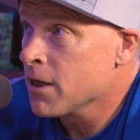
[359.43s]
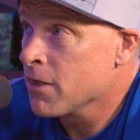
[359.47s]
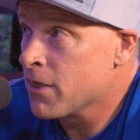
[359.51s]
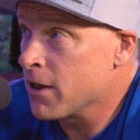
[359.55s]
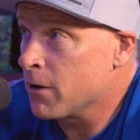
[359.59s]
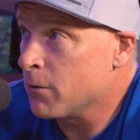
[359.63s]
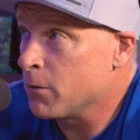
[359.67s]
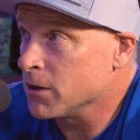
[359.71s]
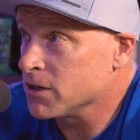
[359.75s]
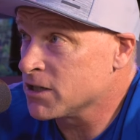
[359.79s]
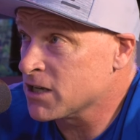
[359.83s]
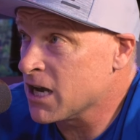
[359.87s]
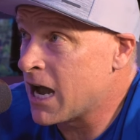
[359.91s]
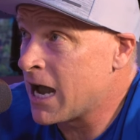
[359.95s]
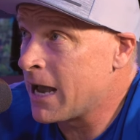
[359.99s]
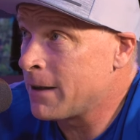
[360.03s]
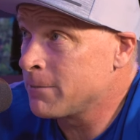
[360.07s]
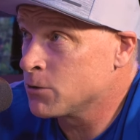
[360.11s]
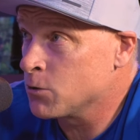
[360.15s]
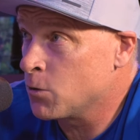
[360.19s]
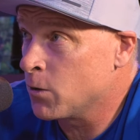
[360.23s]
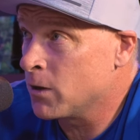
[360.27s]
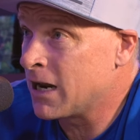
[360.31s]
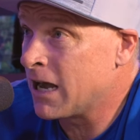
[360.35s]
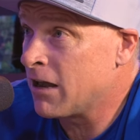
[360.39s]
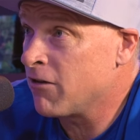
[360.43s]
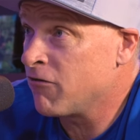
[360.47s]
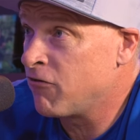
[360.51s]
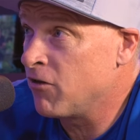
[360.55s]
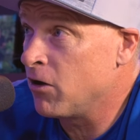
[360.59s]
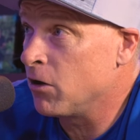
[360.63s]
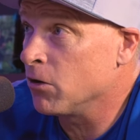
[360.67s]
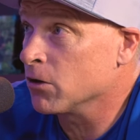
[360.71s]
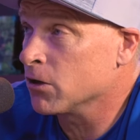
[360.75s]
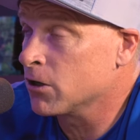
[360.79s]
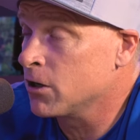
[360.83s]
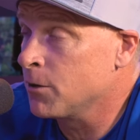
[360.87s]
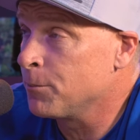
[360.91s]
there were times when I
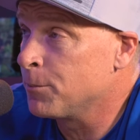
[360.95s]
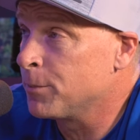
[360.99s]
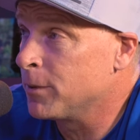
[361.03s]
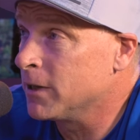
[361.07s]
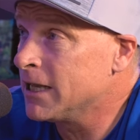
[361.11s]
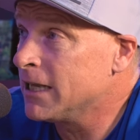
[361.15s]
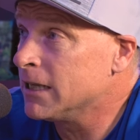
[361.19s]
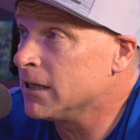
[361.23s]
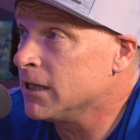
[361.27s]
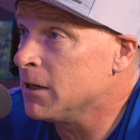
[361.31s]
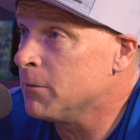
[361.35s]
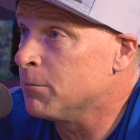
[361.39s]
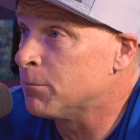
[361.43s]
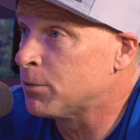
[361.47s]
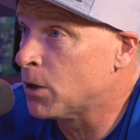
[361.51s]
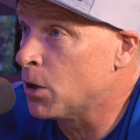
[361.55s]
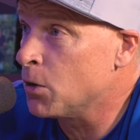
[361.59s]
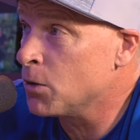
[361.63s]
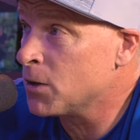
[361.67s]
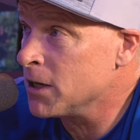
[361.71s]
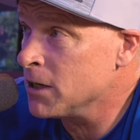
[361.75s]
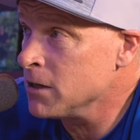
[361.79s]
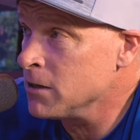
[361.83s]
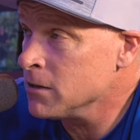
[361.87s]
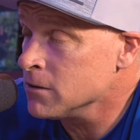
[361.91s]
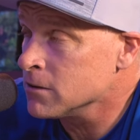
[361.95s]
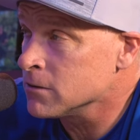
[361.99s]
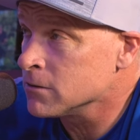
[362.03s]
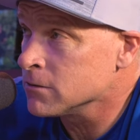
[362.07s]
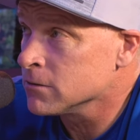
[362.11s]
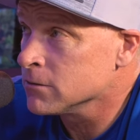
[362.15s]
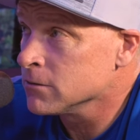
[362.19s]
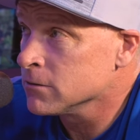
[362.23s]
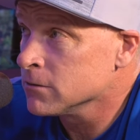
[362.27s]
felt completely broken.